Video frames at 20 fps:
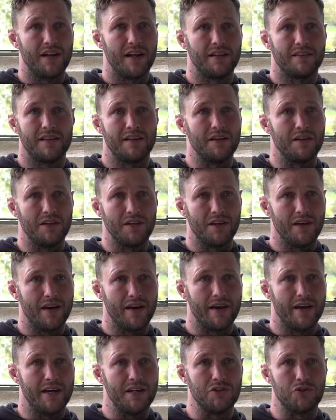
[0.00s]
I didn't
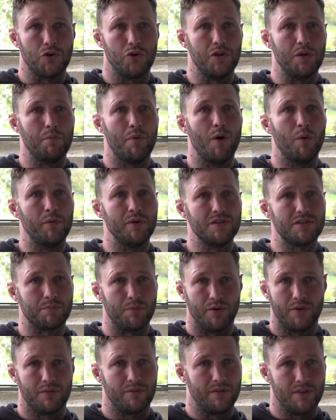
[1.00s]
enjoy the moments,
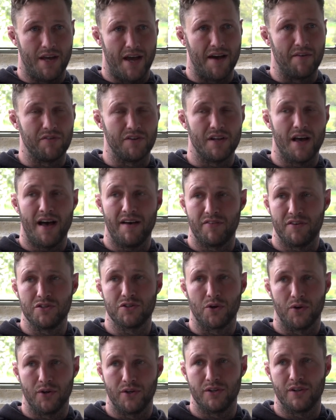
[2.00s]
but yeah, I've
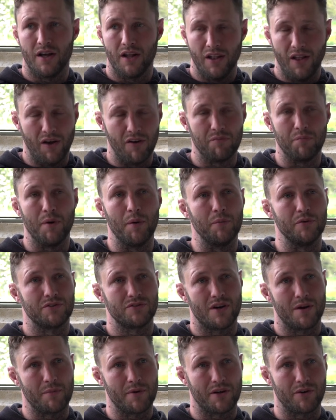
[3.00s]
enjoyed a lot of moments
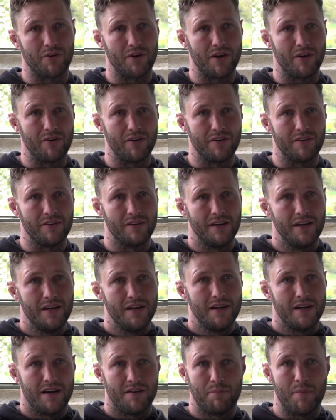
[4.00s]
throughout my career, and
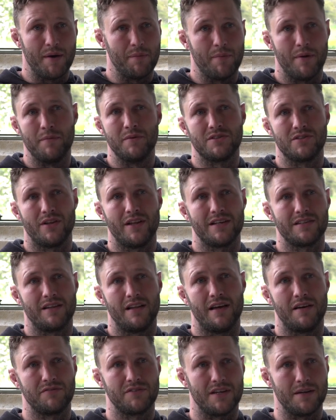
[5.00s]
I've made memories to last a
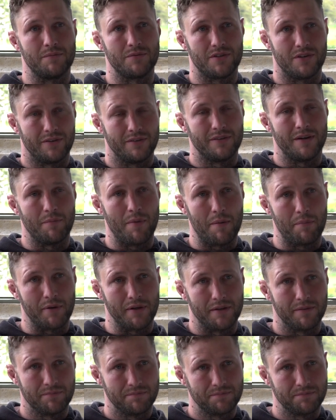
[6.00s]
lifetime. So I'm happy.